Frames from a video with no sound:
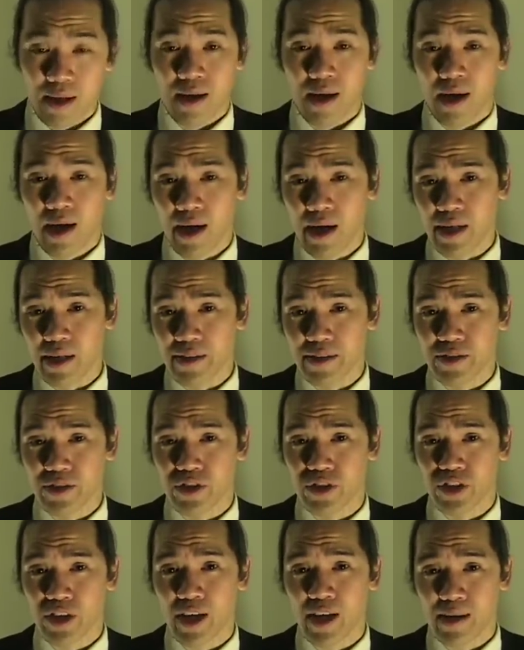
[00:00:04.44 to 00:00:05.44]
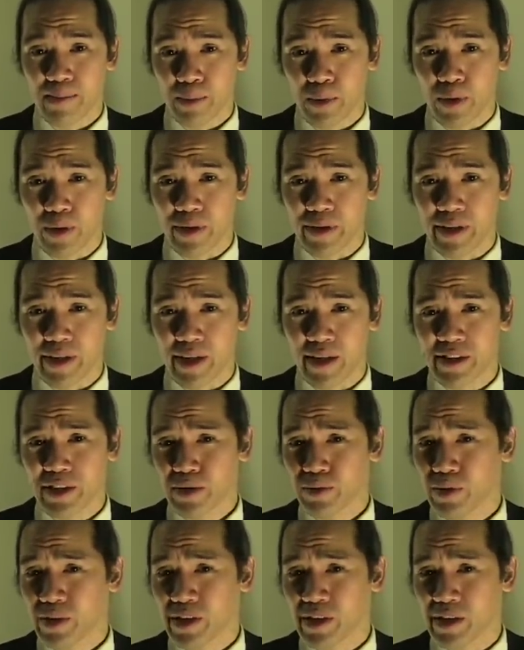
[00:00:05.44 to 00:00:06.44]
Hi, this is Shyaporn and I
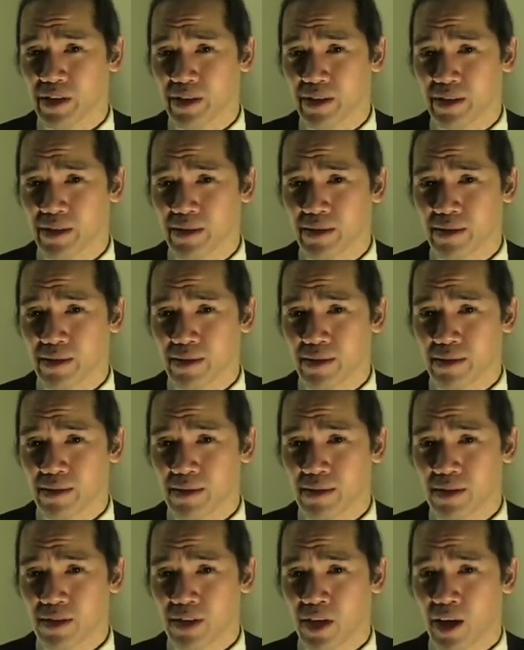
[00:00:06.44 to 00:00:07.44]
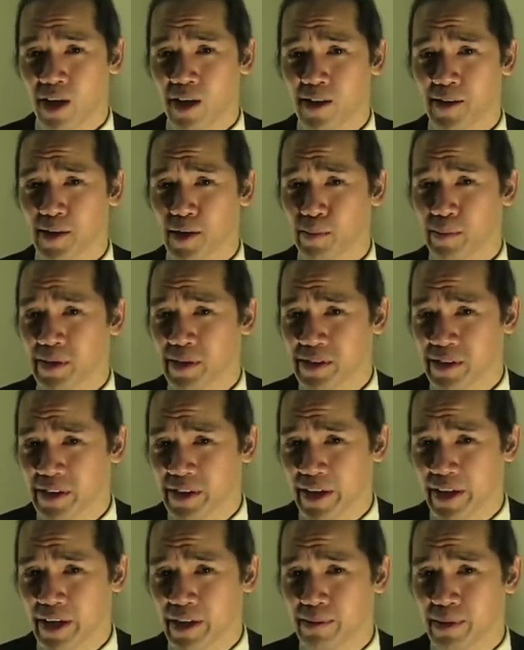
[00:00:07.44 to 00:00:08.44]
just wanted to talk a little bit
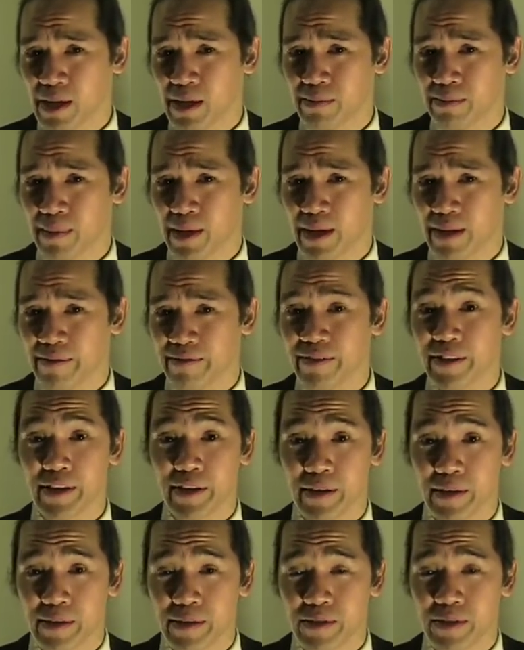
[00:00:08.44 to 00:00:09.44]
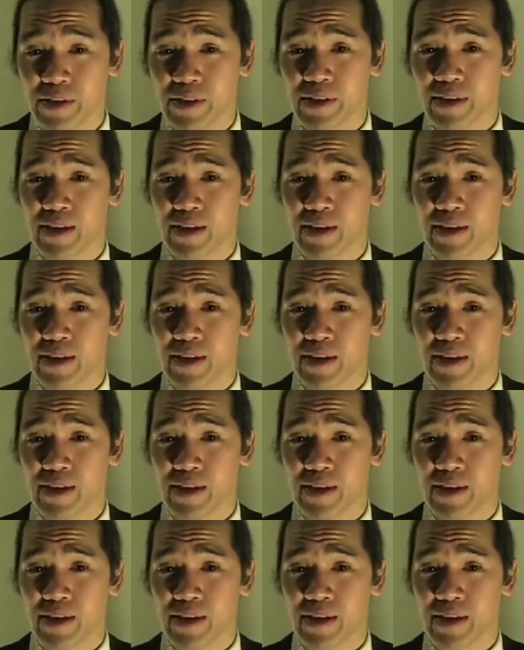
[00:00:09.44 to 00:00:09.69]
today about my videos.